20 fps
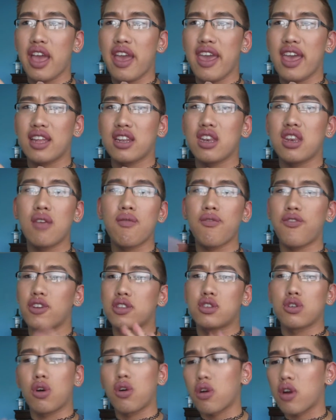and
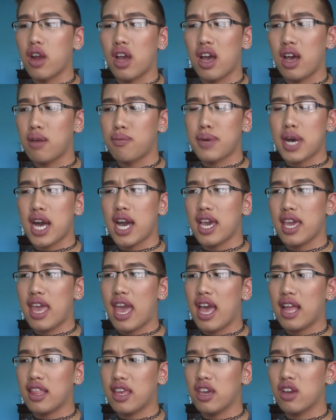Nymphadora by
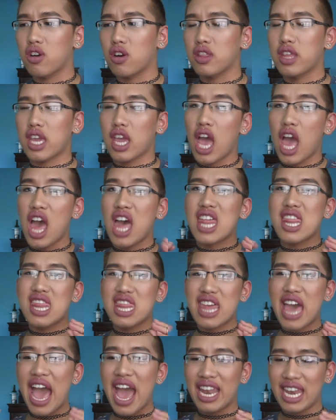LA Girl, like
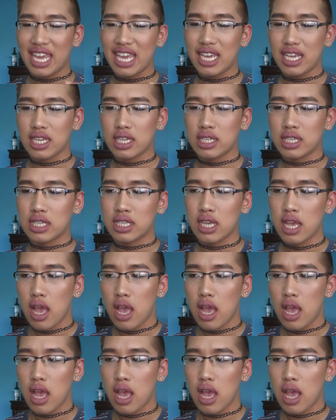that is